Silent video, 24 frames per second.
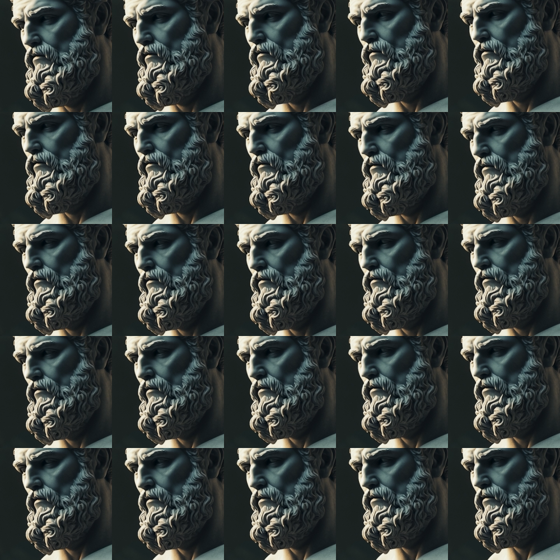demanding
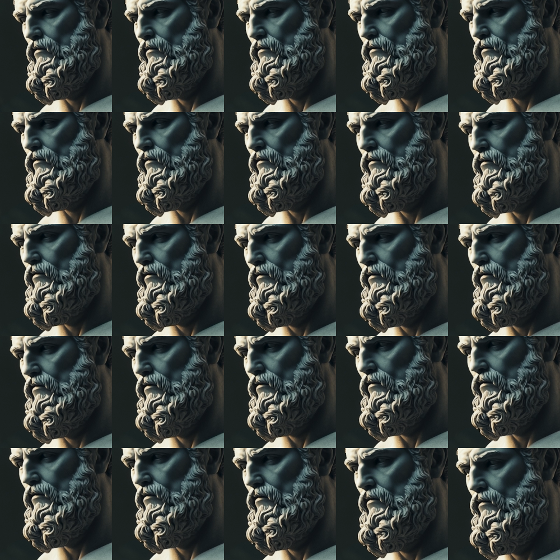skill,
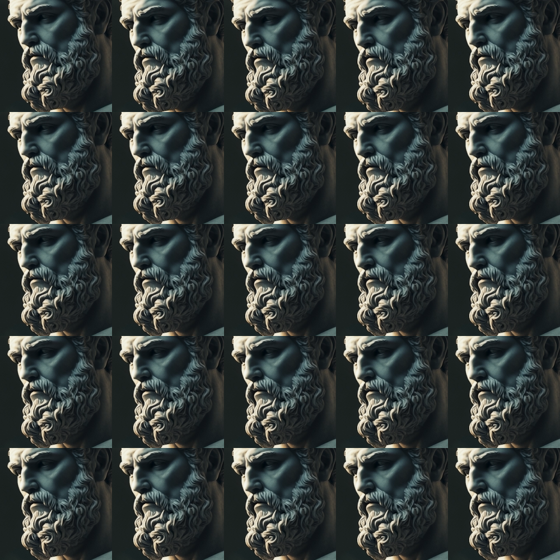sculpting a